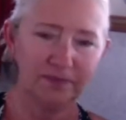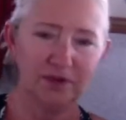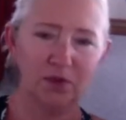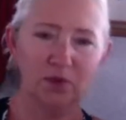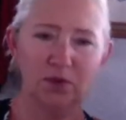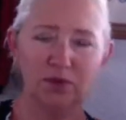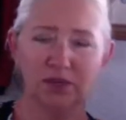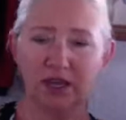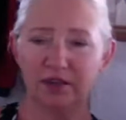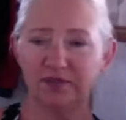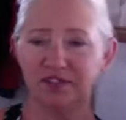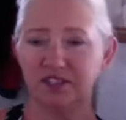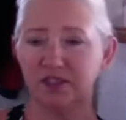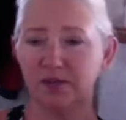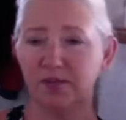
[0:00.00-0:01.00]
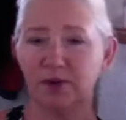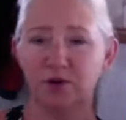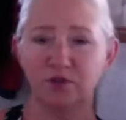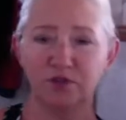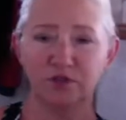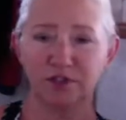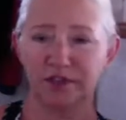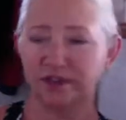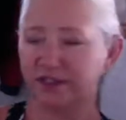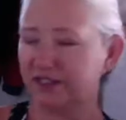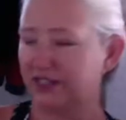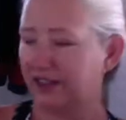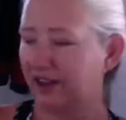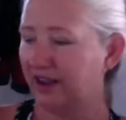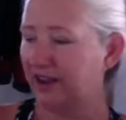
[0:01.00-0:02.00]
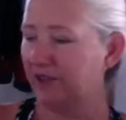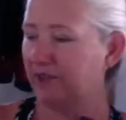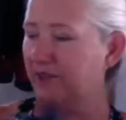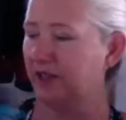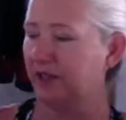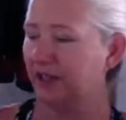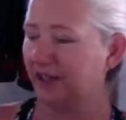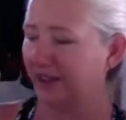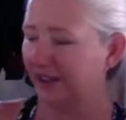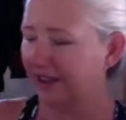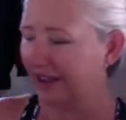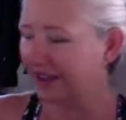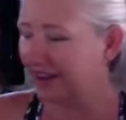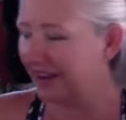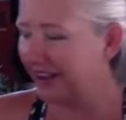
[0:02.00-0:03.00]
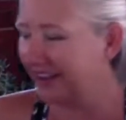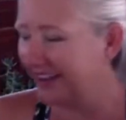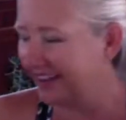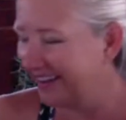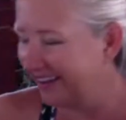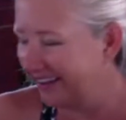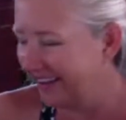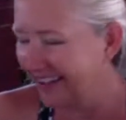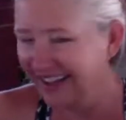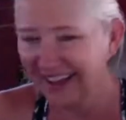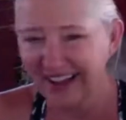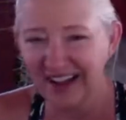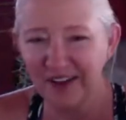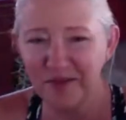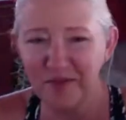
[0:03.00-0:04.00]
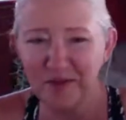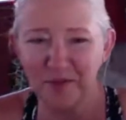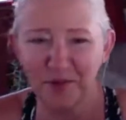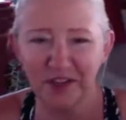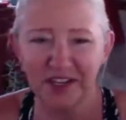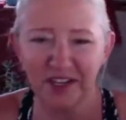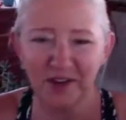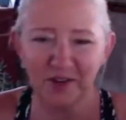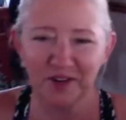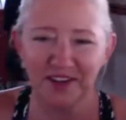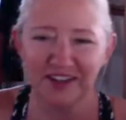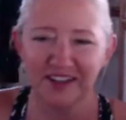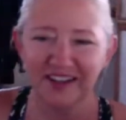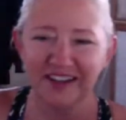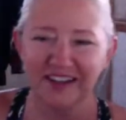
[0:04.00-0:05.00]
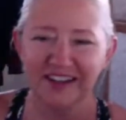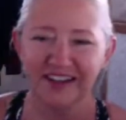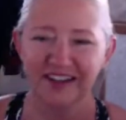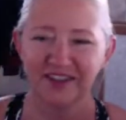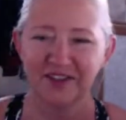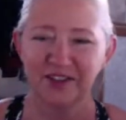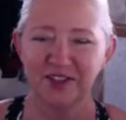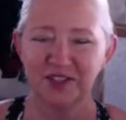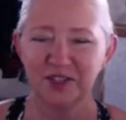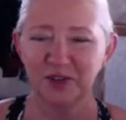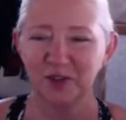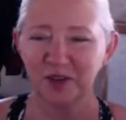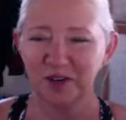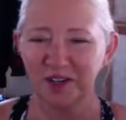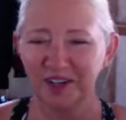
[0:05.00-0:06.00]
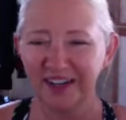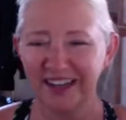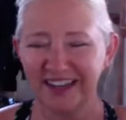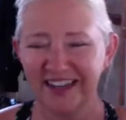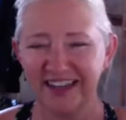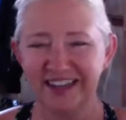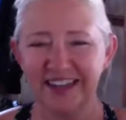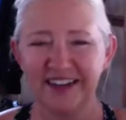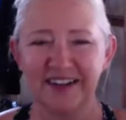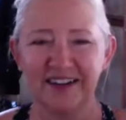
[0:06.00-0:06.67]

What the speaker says: We would have sleepovers all the time. And I remember we'd go to the store and